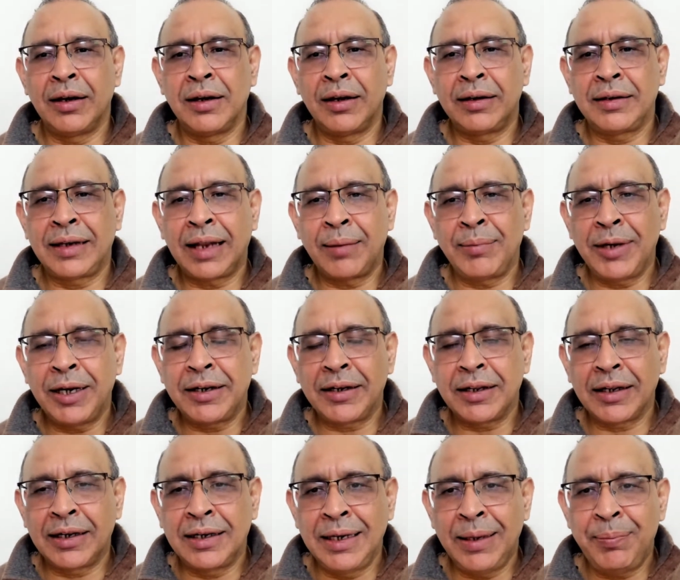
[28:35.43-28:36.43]

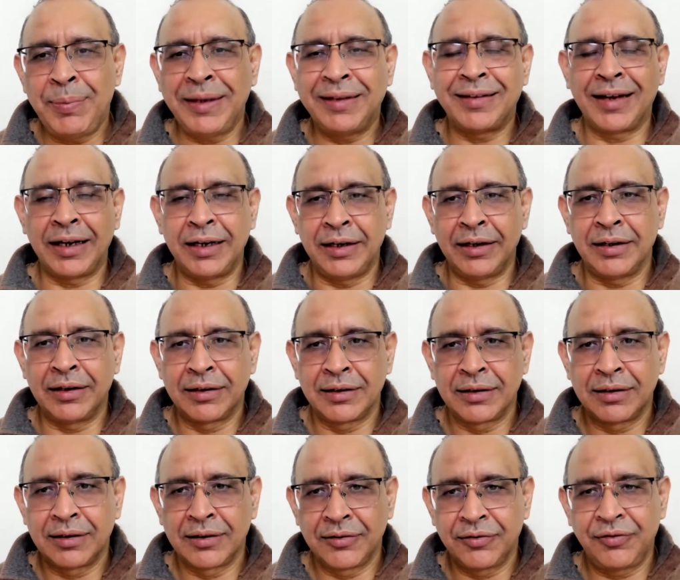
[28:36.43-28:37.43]
tablet glipizide
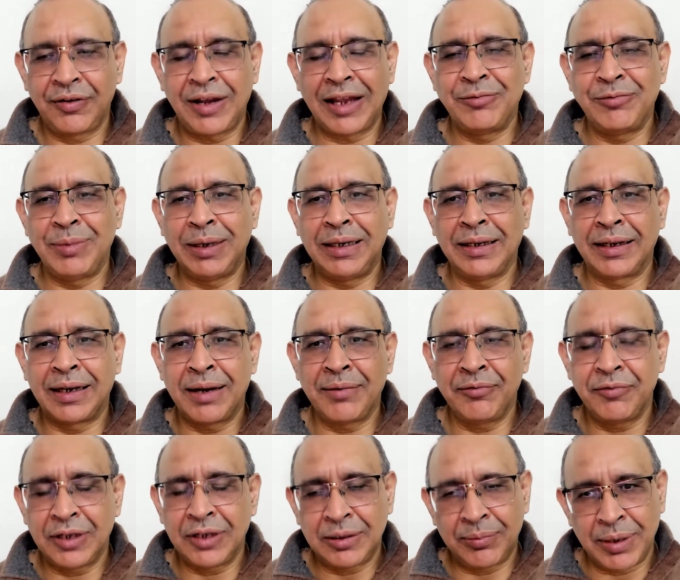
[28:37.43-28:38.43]
5 milligram
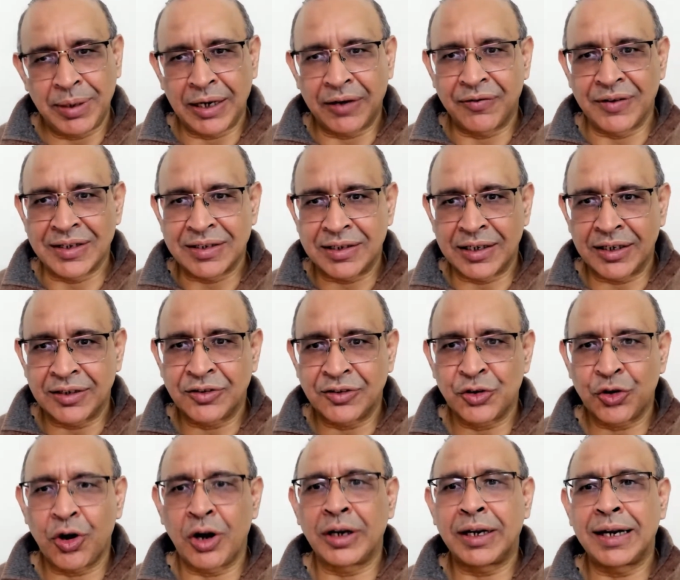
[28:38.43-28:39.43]
with breakfast. It is
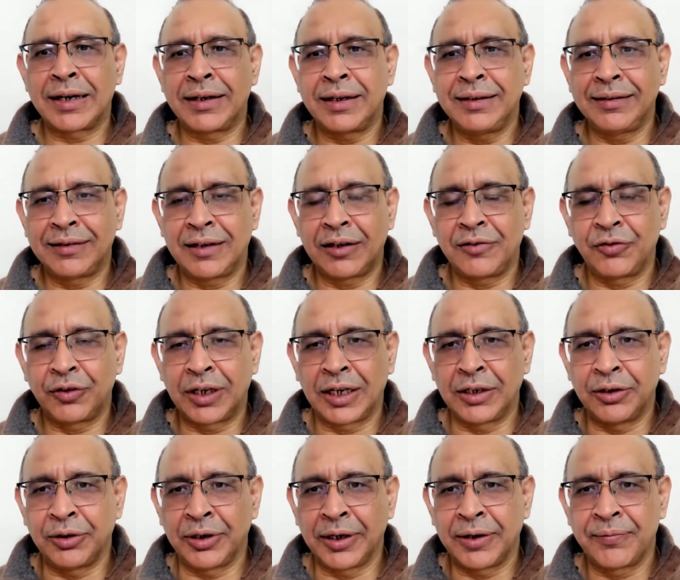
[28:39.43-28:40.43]
short acting
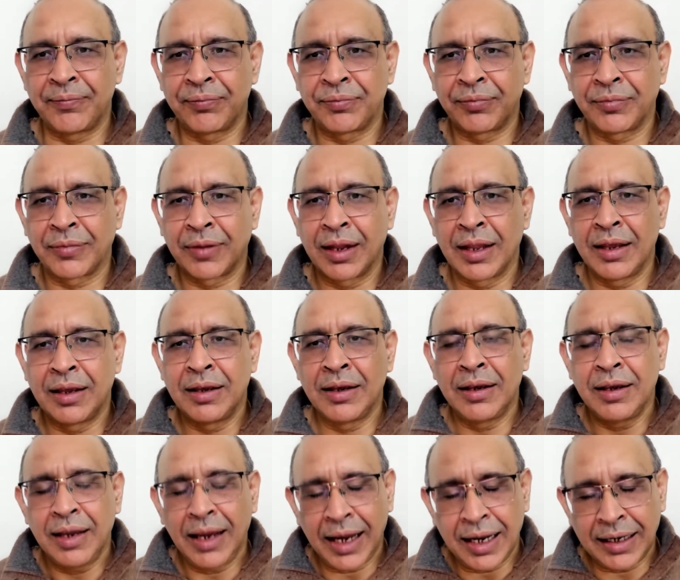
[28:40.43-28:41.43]
sulfonylurea.
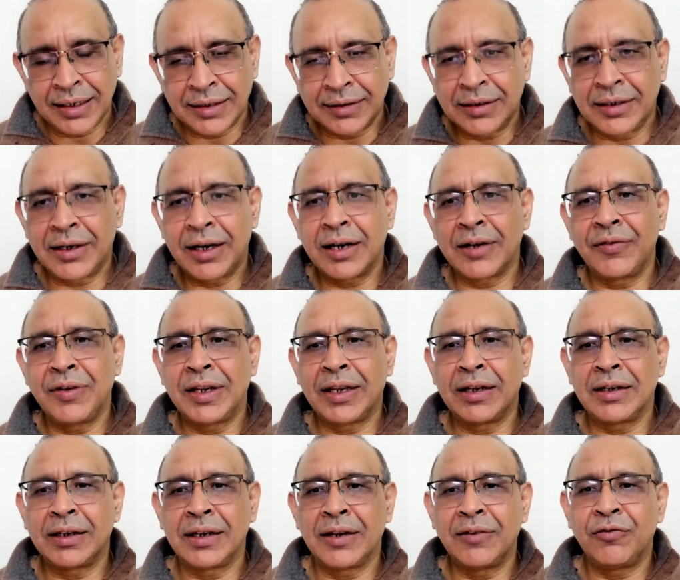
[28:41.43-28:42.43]
Another drug we
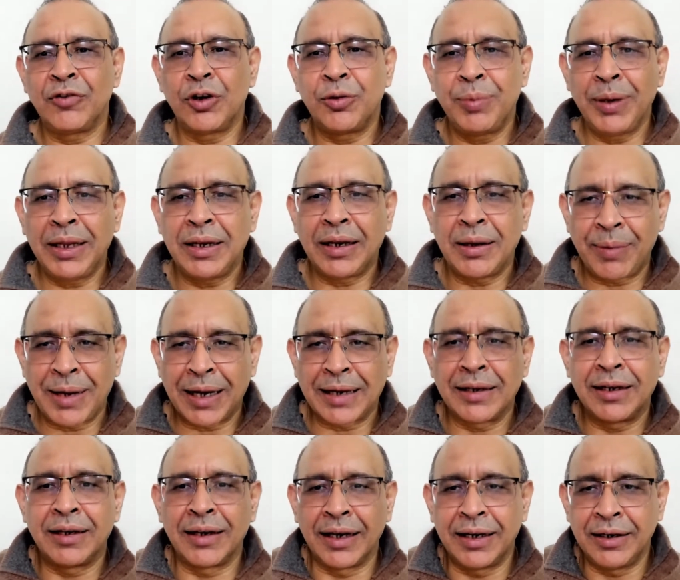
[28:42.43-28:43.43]
can give would be
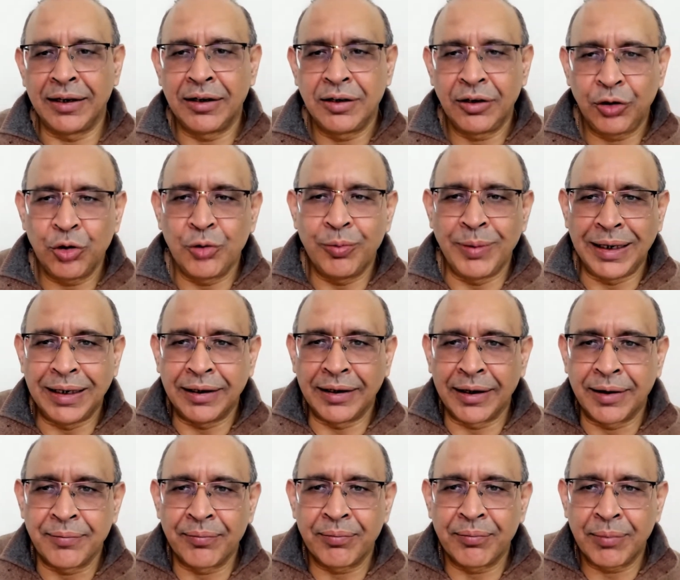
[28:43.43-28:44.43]
repaglinide 2
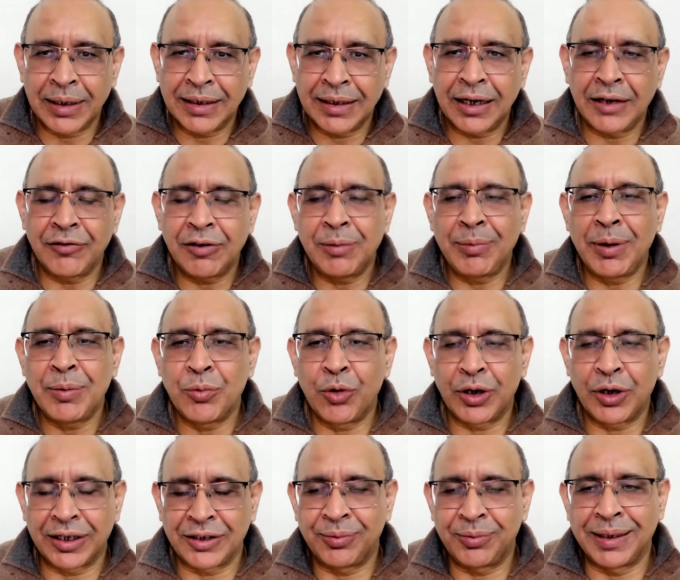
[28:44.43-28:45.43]
milligram, but that will be more
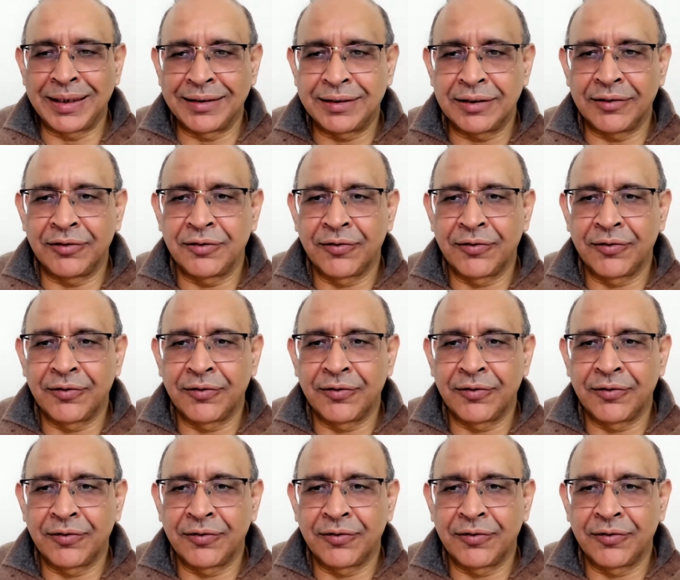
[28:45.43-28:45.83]
expensive.